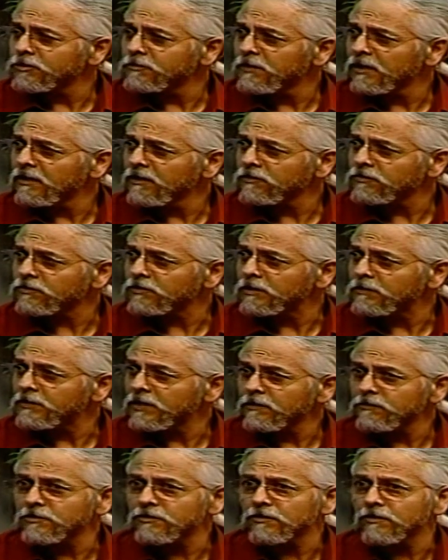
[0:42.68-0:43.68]
miles from me. I
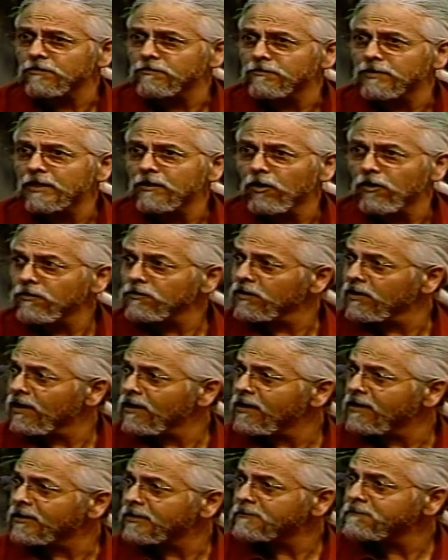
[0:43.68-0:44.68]
was
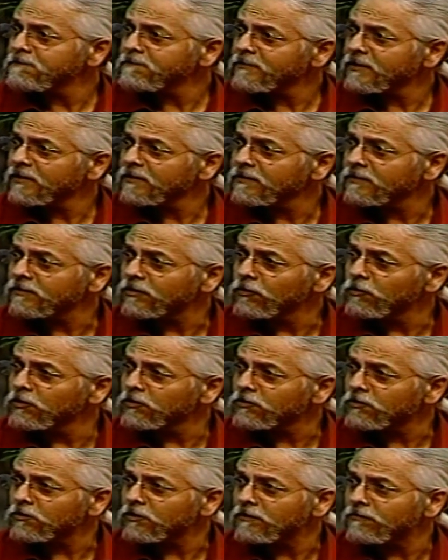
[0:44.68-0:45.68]
online going
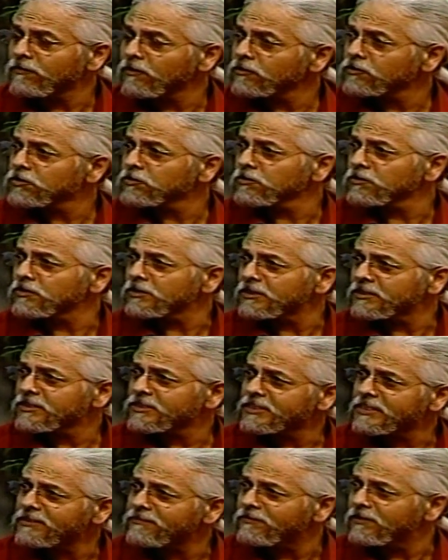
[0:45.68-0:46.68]
through a virtual
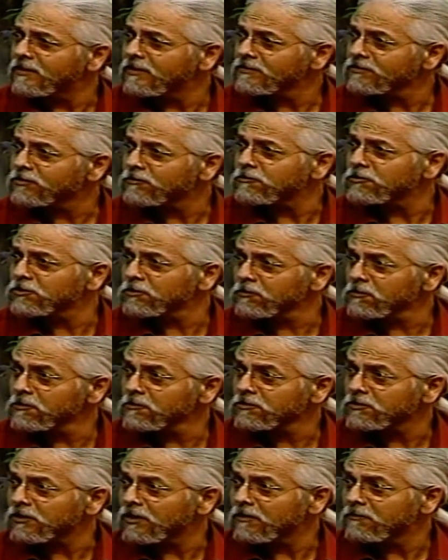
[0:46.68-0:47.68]
yeshiva through
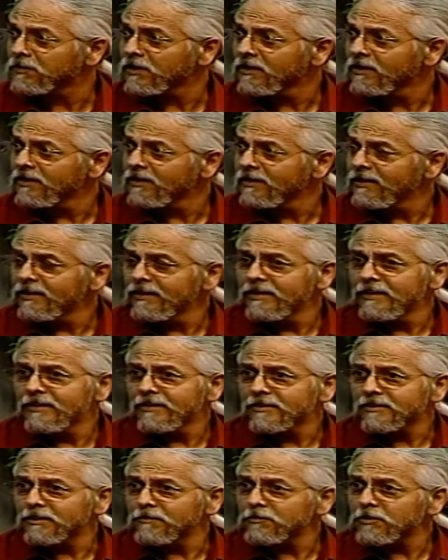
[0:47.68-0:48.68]
Jerusalem.
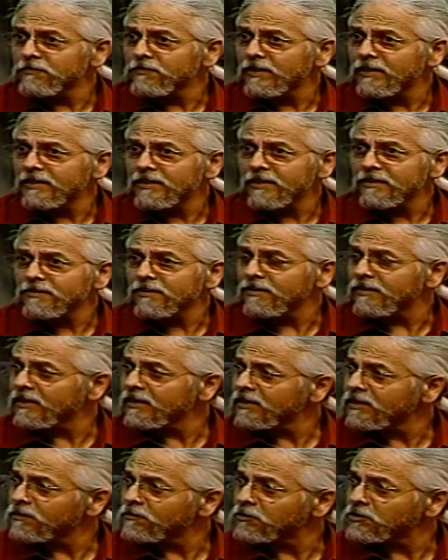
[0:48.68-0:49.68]
Come to find out, the
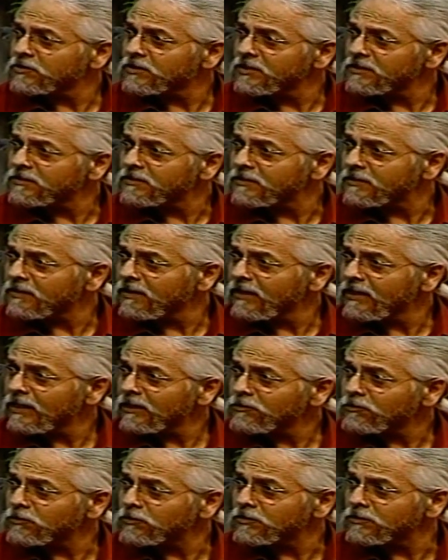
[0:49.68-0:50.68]
lady that was teaching the
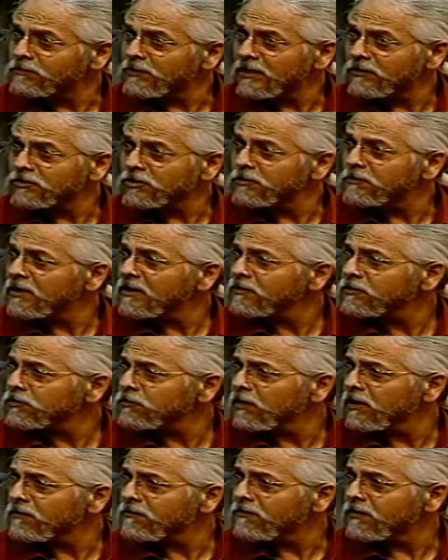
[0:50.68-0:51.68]
class was about 2 miles
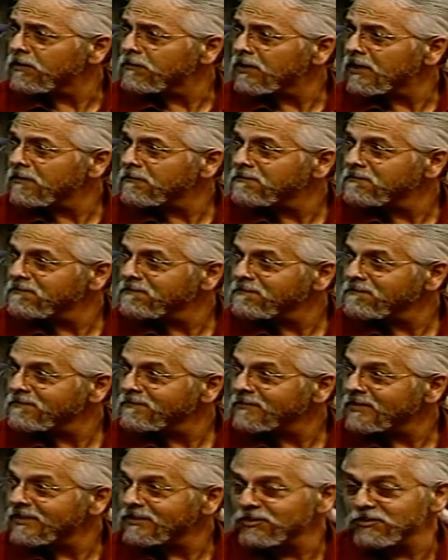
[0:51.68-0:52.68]
away from
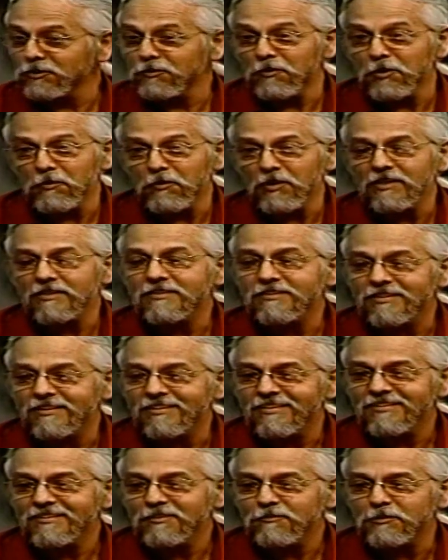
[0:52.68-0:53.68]
me. So
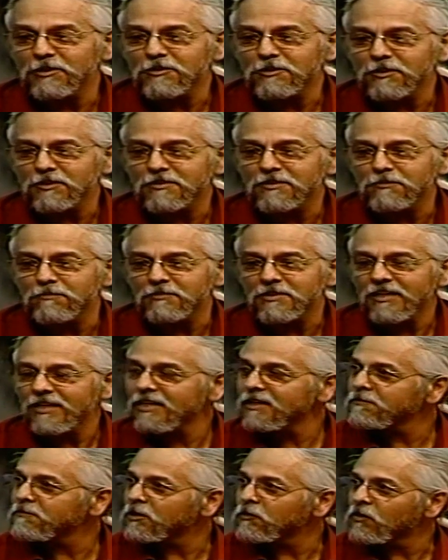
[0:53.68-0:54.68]
we took some
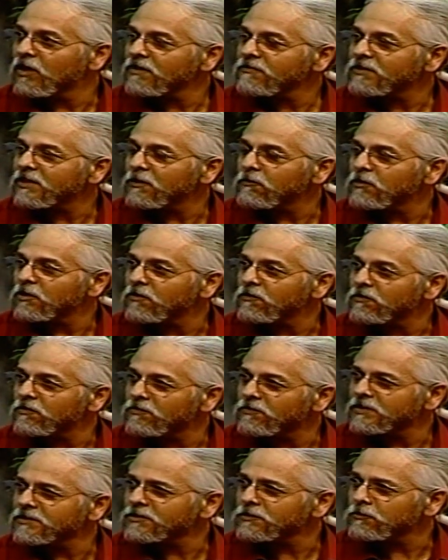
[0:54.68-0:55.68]
time. My wife and I went over to
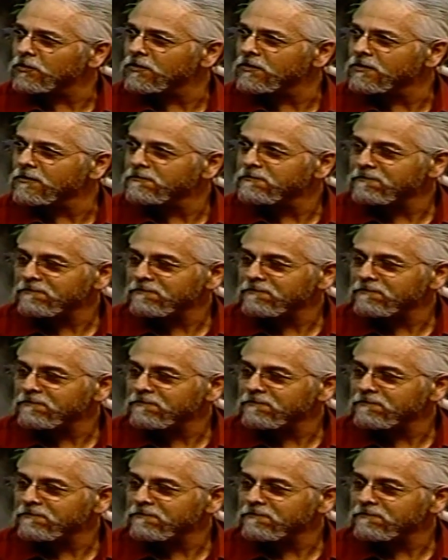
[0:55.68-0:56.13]
visit with her.